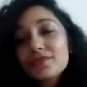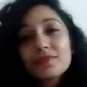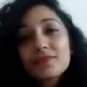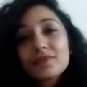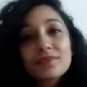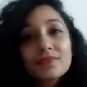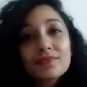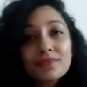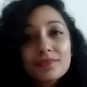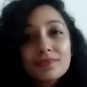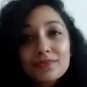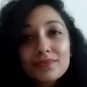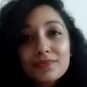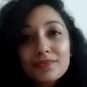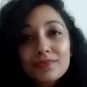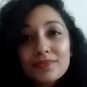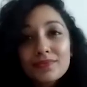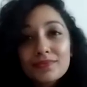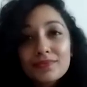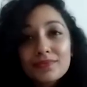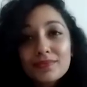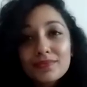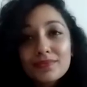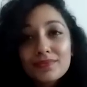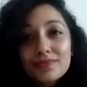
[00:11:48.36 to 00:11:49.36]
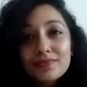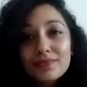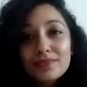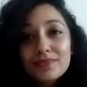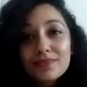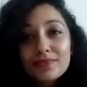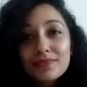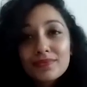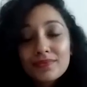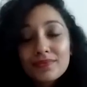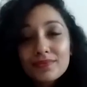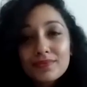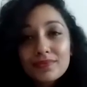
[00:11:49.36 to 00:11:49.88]

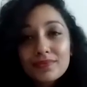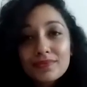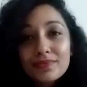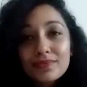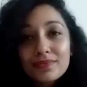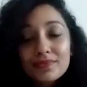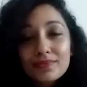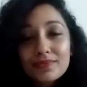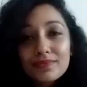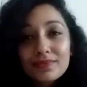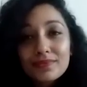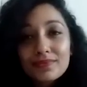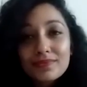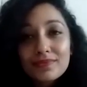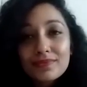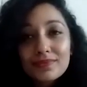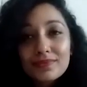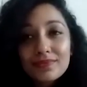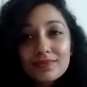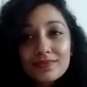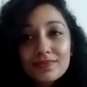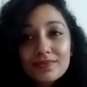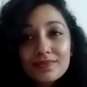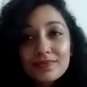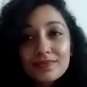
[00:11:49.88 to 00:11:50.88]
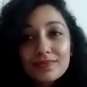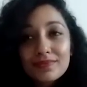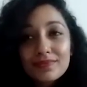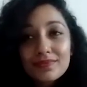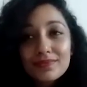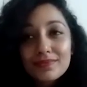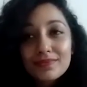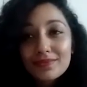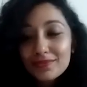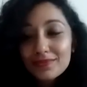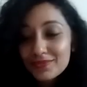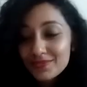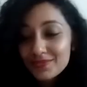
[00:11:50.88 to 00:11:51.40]

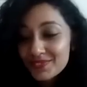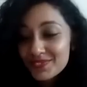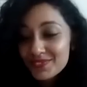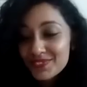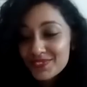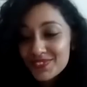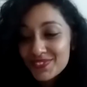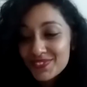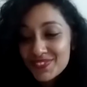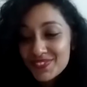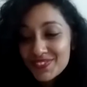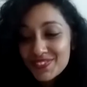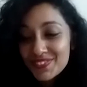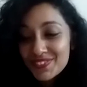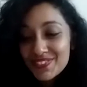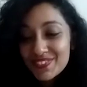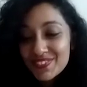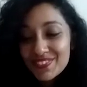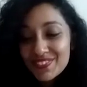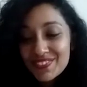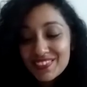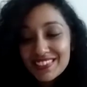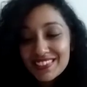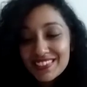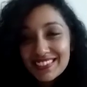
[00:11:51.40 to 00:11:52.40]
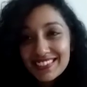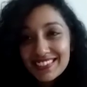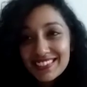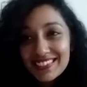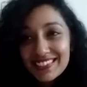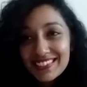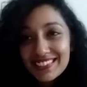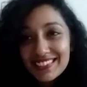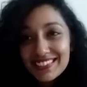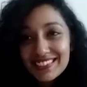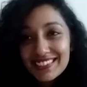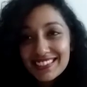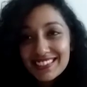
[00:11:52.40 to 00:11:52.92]

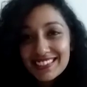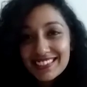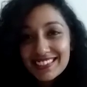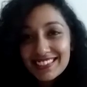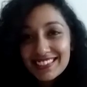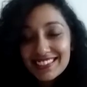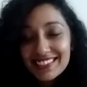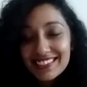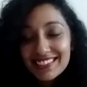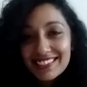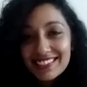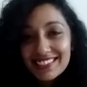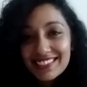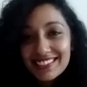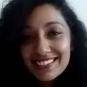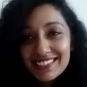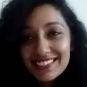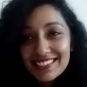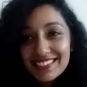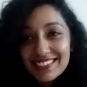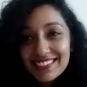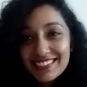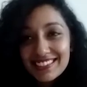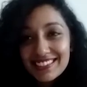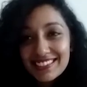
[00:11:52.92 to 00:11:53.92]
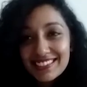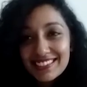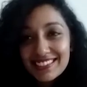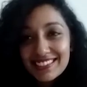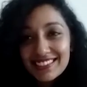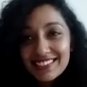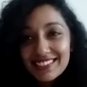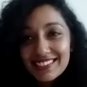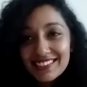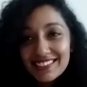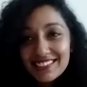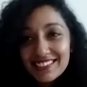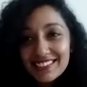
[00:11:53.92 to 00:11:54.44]

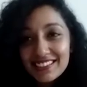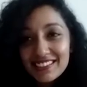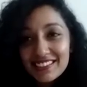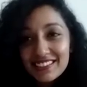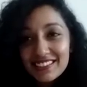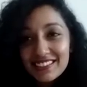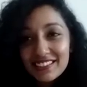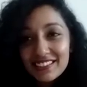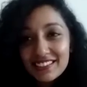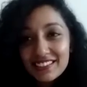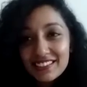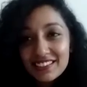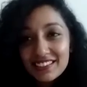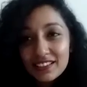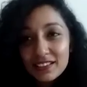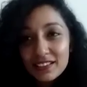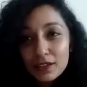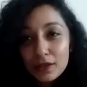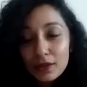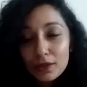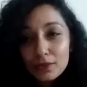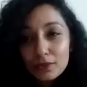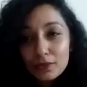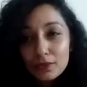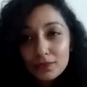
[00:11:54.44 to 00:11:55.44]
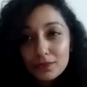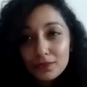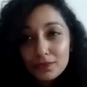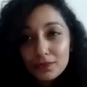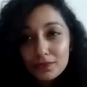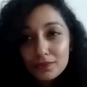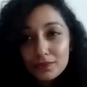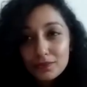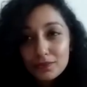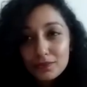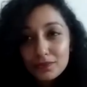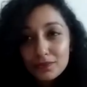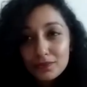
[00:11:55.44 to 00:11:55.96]

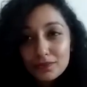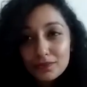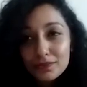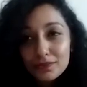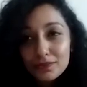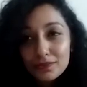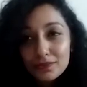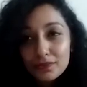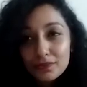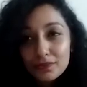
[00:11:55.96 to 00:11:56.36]
No words are spoken by the person on screen.